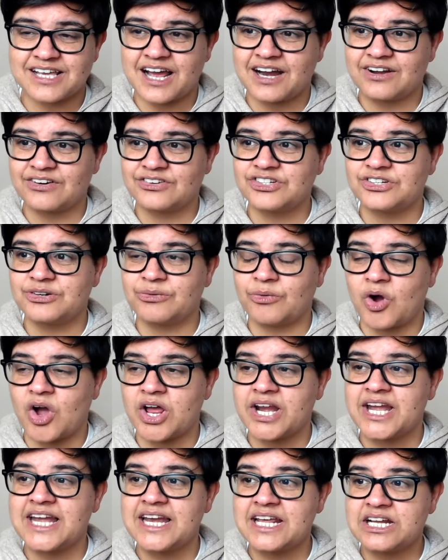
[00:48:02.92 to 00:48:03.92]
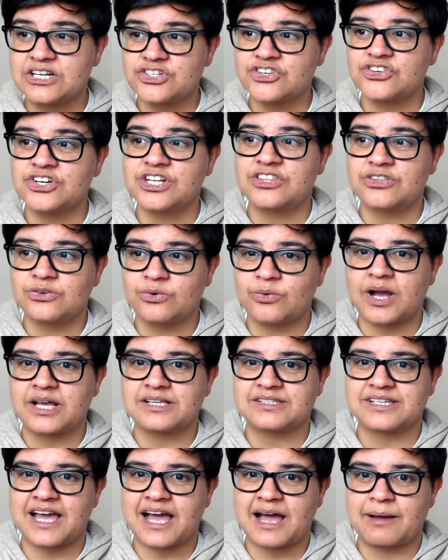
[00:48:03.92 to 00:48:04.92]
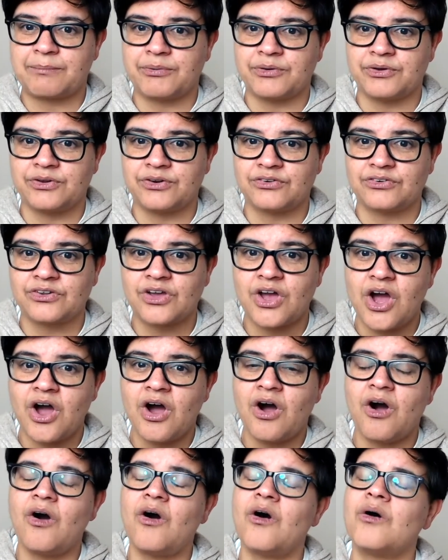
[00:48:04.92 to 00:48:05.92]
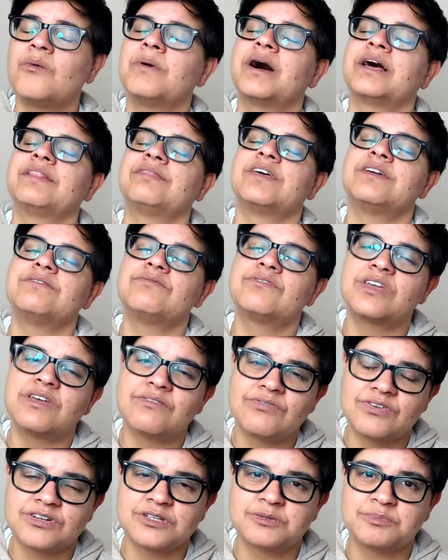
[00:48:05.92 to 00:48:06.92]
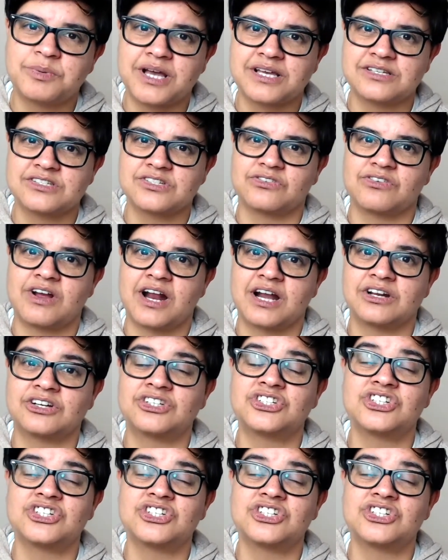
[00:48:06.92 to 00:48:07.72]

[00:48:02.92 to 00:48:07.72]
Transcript: And do you know what? I literally thought as it happened, oh man, they've given us Pastor Anna.